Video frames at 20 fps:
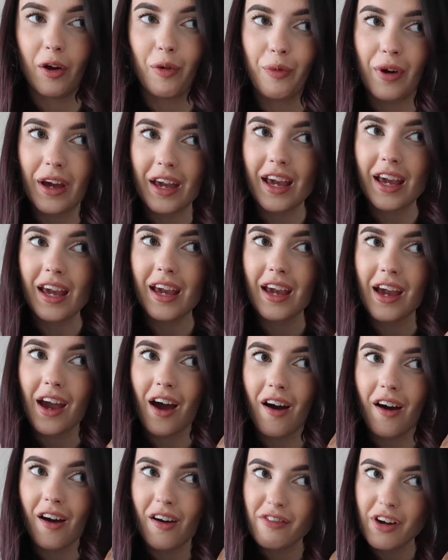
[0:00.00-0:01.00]
We
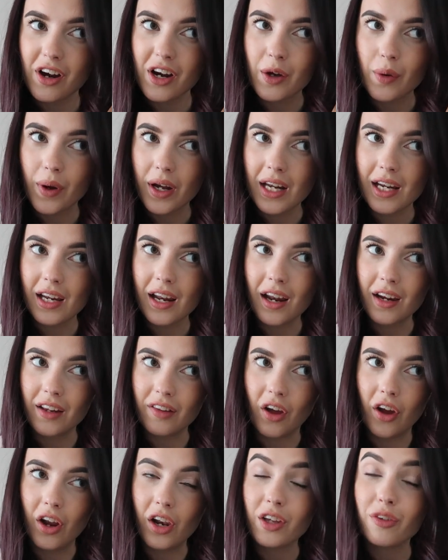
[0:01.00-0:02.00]
are very quickly learning
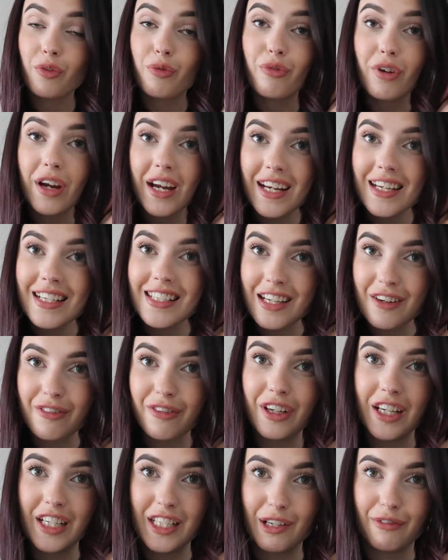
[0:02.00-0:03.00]
though. It looks really
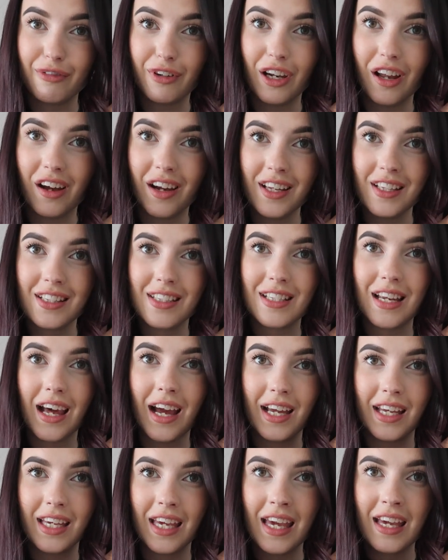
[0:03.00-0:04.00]
different in different lights.
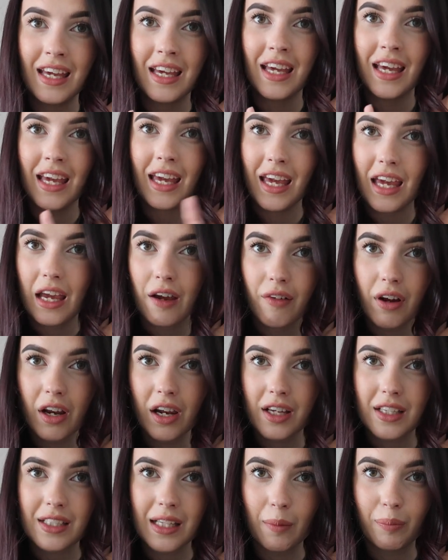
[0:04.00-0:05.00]
Like here it
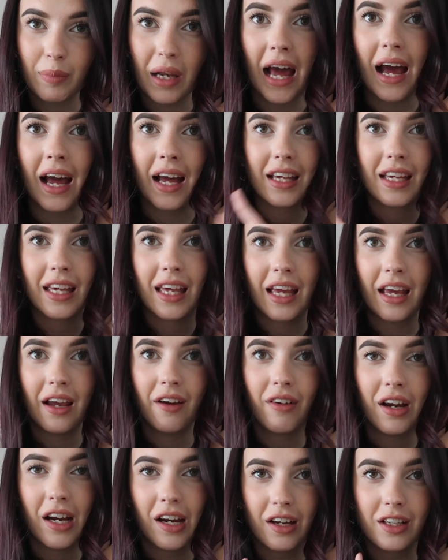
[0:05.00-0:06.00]
looks like black,
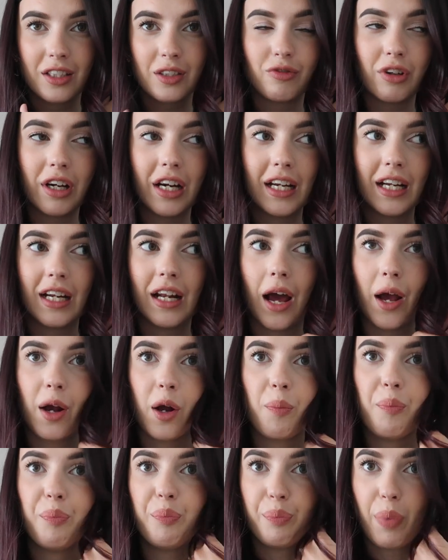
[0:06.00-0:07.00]
here it looks really like
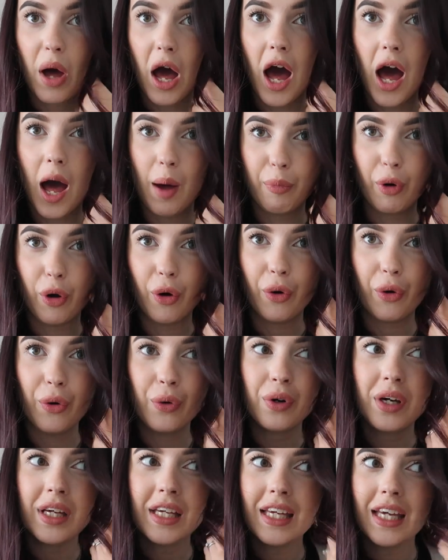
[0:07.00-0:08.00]

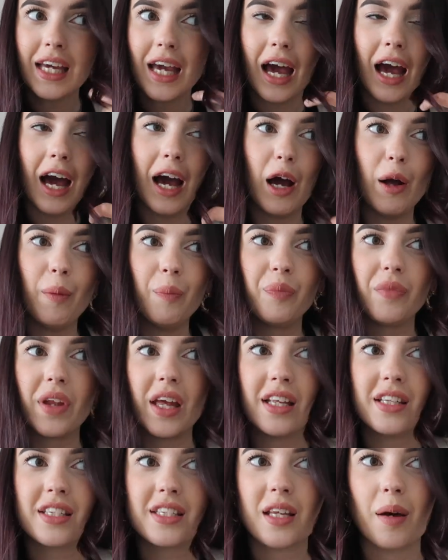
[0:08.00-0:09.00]
purple.
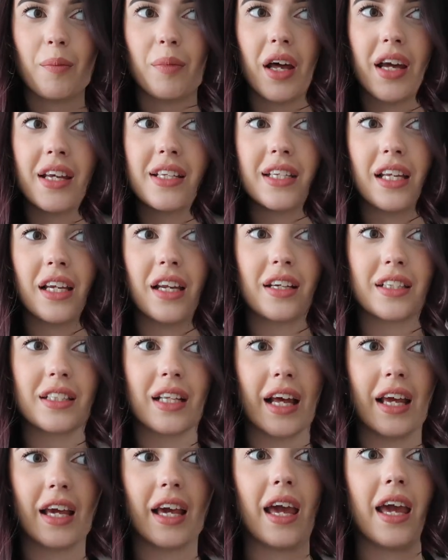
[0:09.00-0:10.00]
In some lights it looks
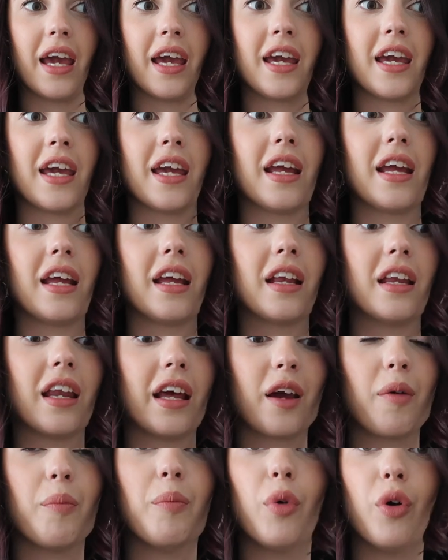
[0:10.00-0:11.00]
like a
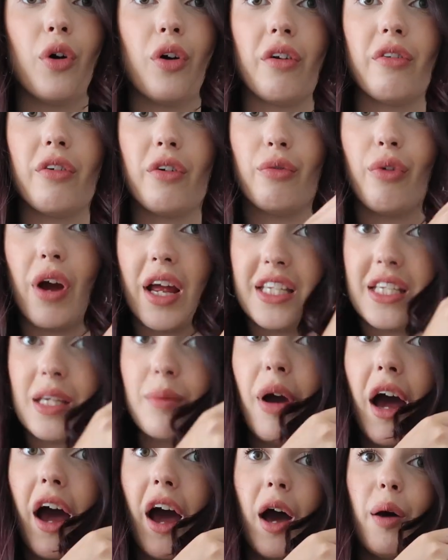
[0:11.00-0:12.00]
more of a reddy
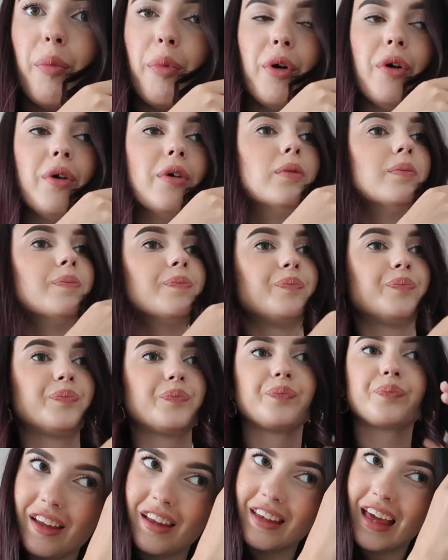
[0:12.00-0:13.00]
purple.
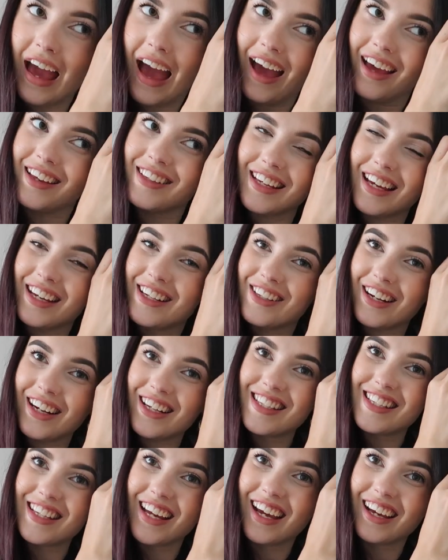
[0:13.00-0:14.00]
Yeah, it's
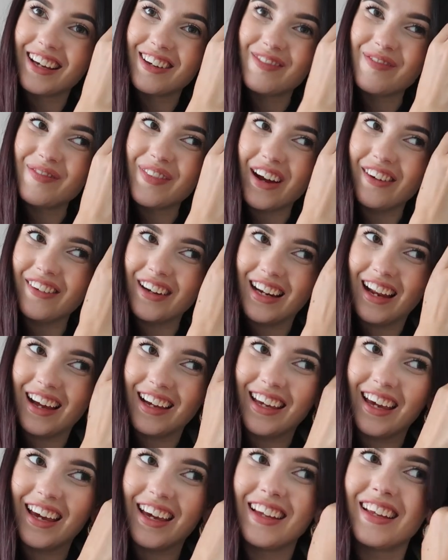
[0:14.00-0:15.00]
interesting, but I really
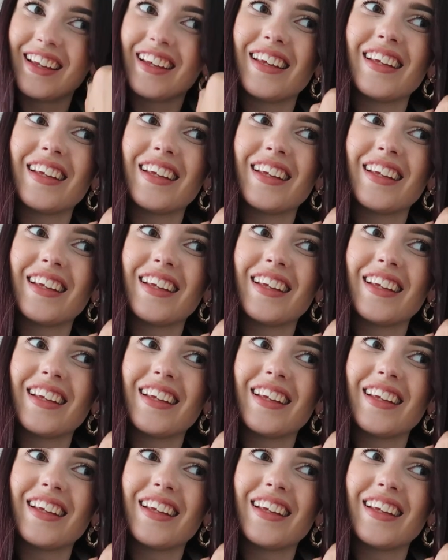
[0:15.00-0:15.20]
like it.